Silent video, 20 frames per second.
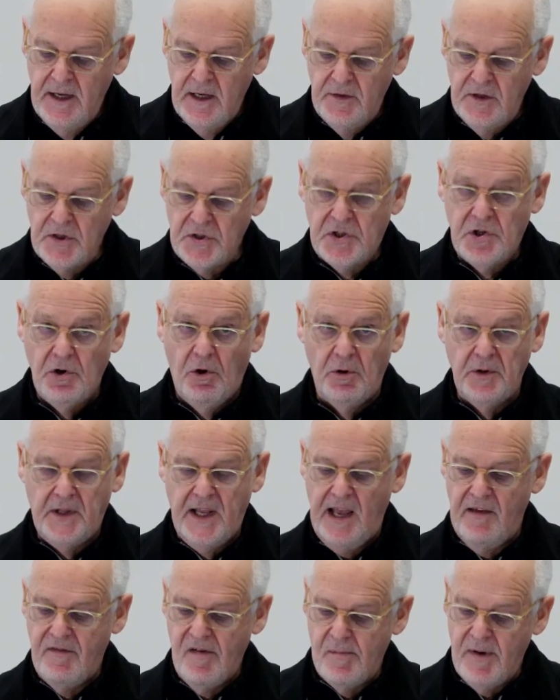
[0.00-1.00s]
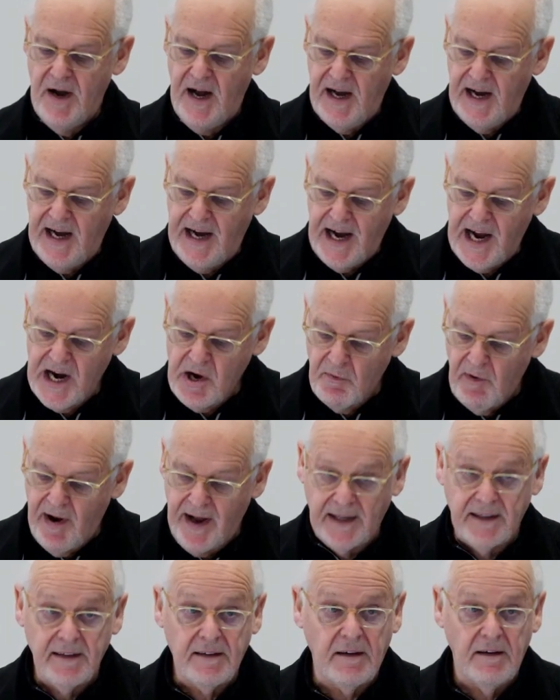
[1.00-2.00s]
that Saul gave him a high
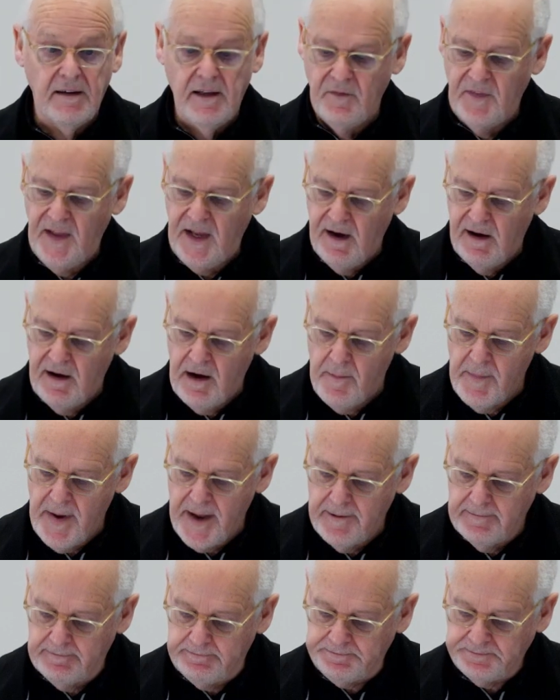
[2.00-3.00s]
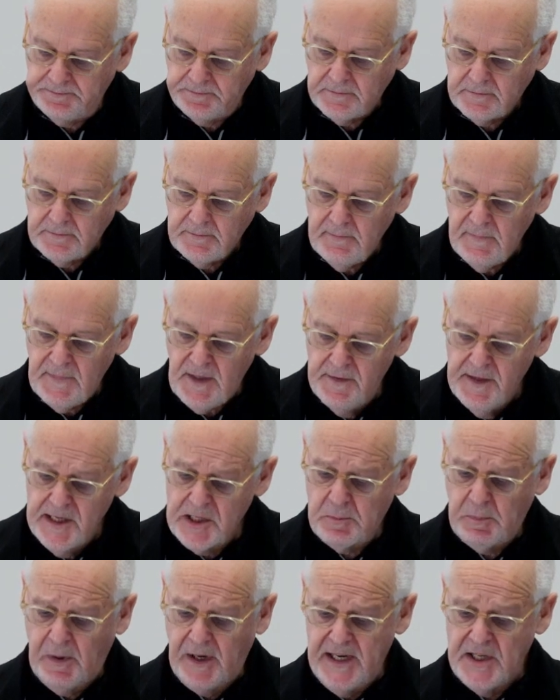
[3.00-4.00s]
rank in the army.
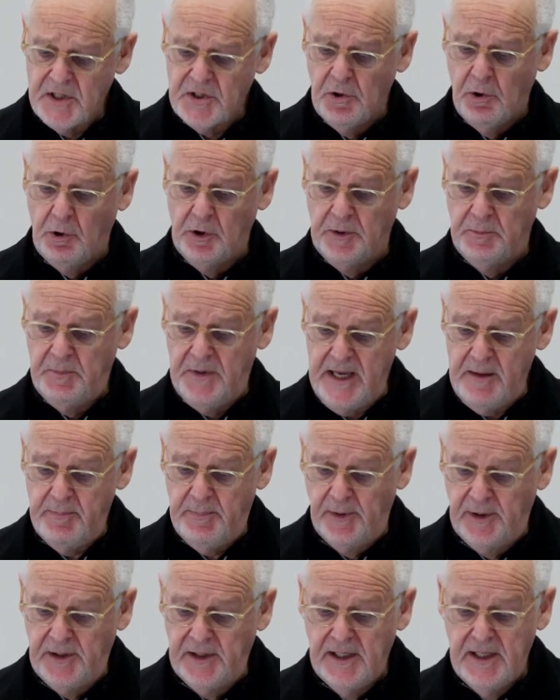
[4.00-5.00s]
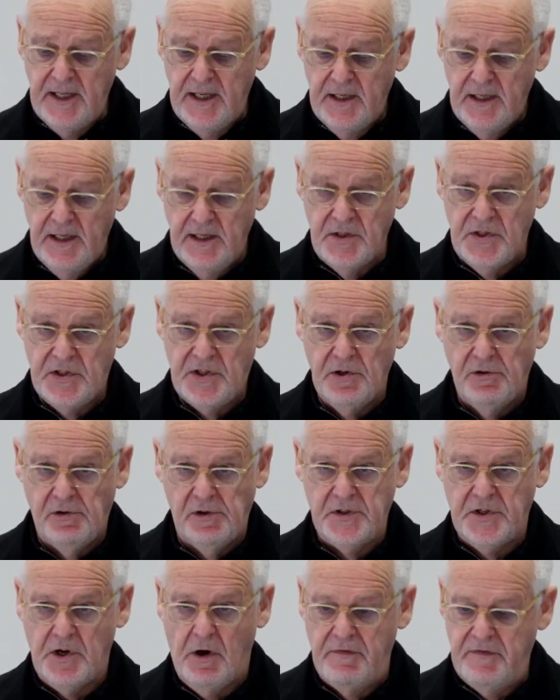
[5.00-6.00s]
This pleased all the people and
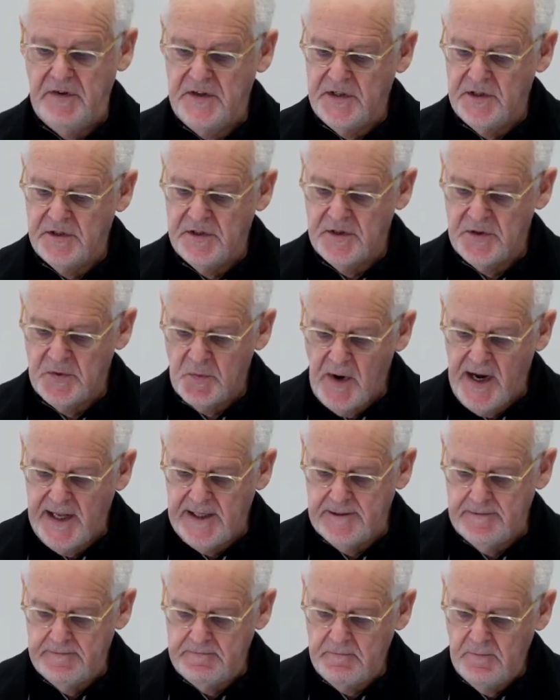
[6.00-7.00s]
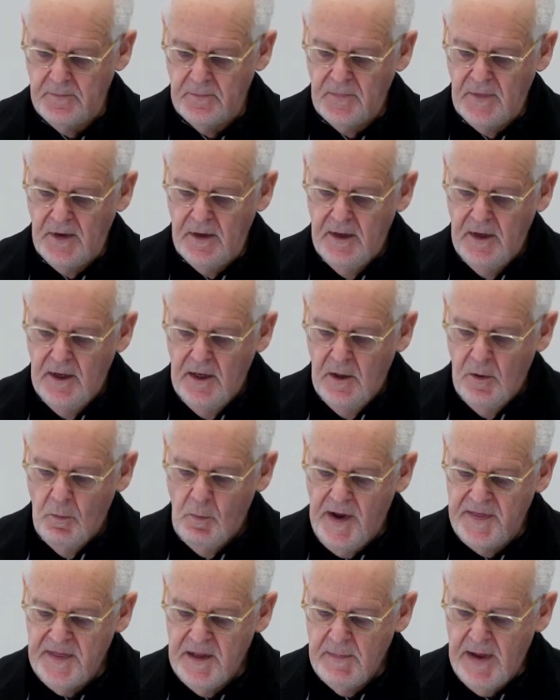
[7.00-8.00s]
Saul's officers as well.
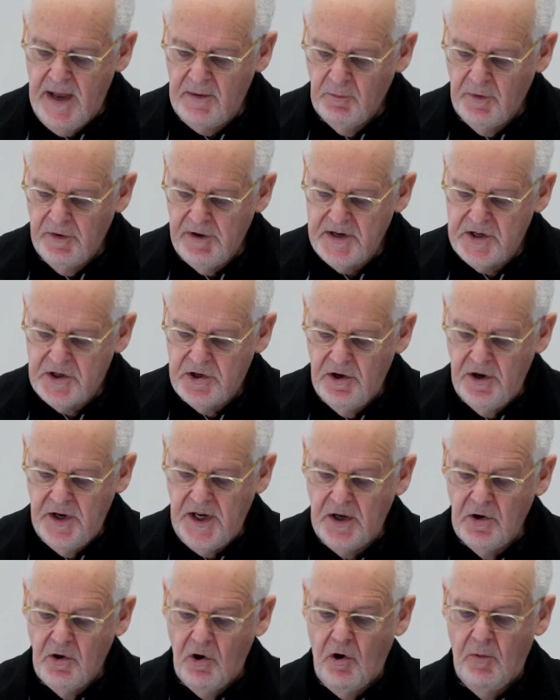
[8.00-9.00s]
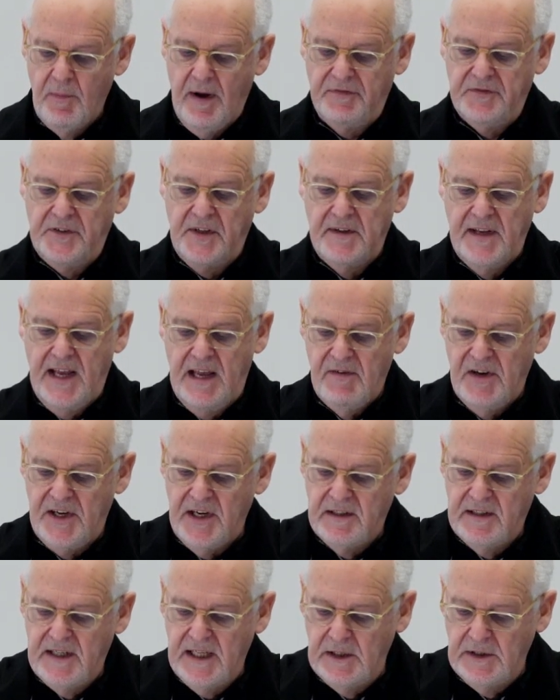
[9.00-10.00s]
When the men were returning home after David
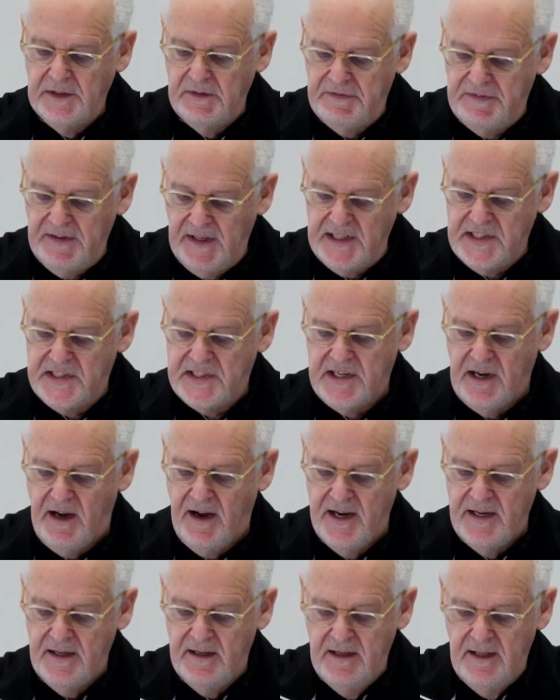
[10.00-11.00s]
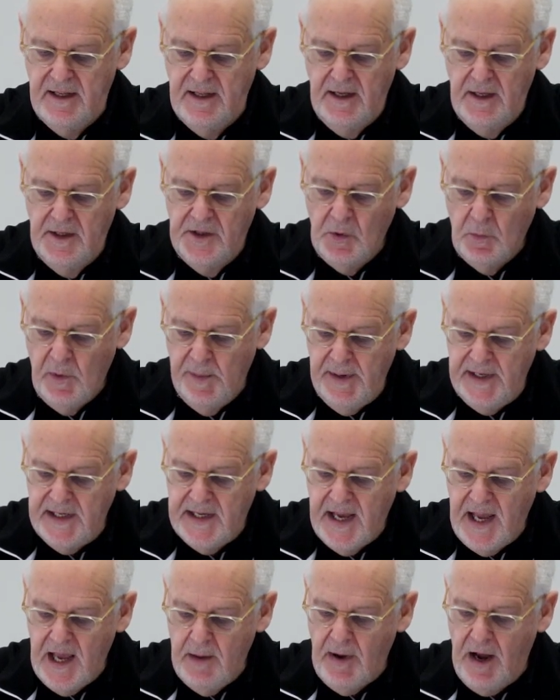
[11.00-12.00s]
had killed the Philistine, the women
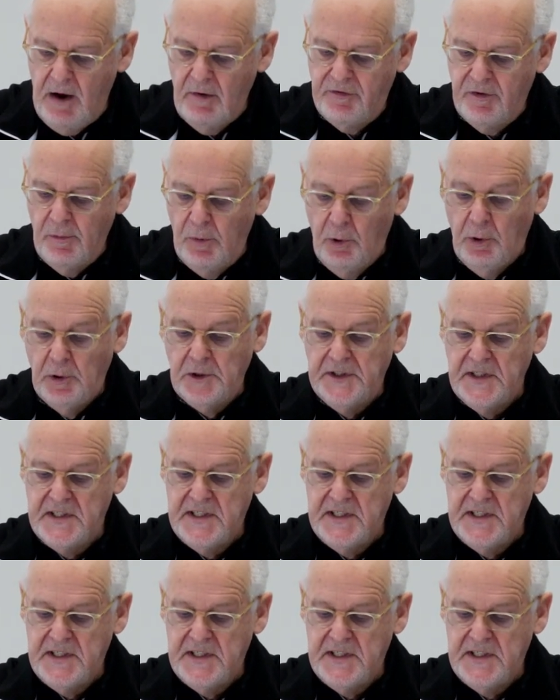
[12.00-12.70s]
came out from all the